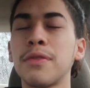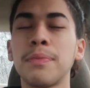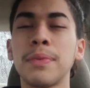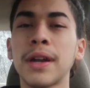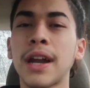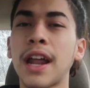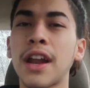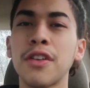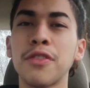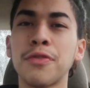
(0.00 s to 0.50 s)

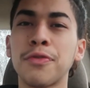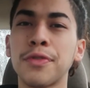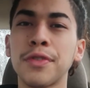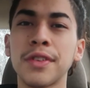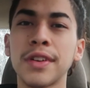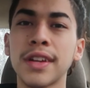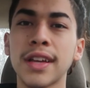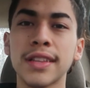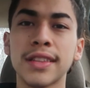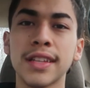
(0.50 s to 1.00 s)
But I don't fear
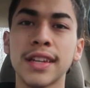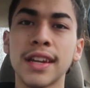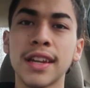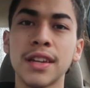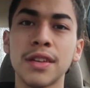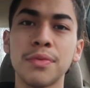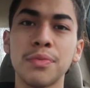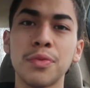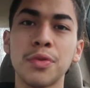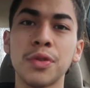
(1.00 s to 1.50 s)
nothing
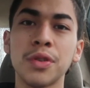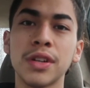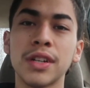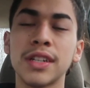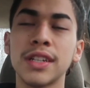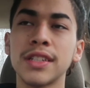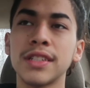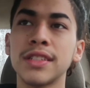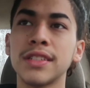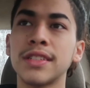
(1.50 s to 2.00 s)
anymore,
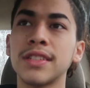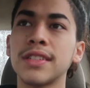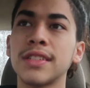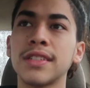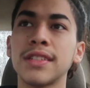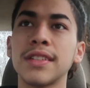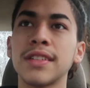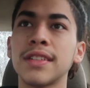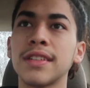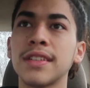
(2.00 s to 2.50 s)
because
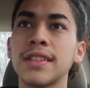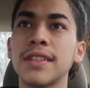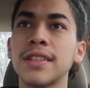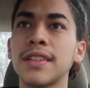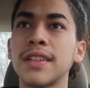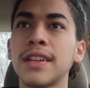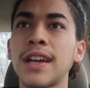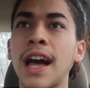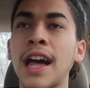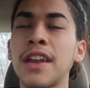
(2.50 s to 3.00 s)

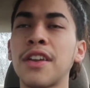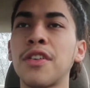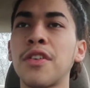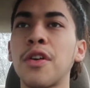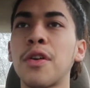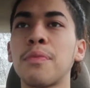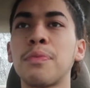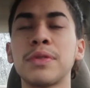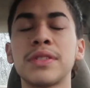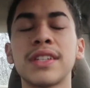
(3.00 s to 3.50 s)
I know
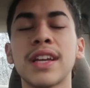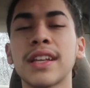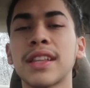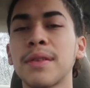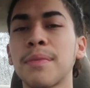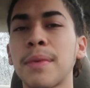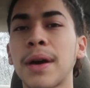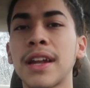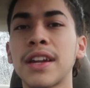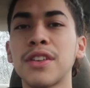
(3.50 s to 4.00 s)
I'm
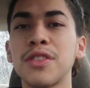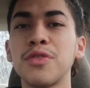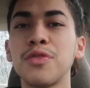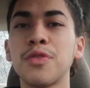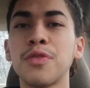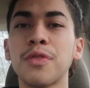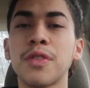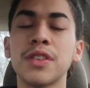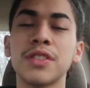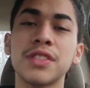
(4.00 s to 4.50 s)
protected by the
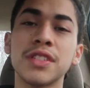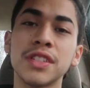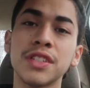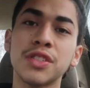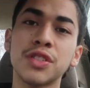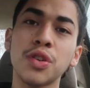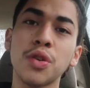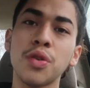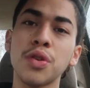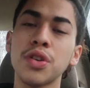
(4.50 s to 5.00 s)
universe, and
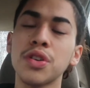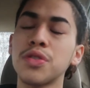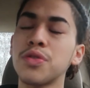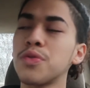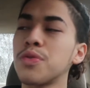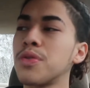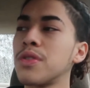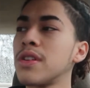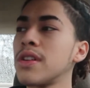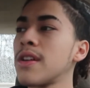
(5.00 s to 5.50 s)
so are
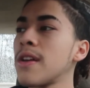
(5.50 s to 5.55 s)
you.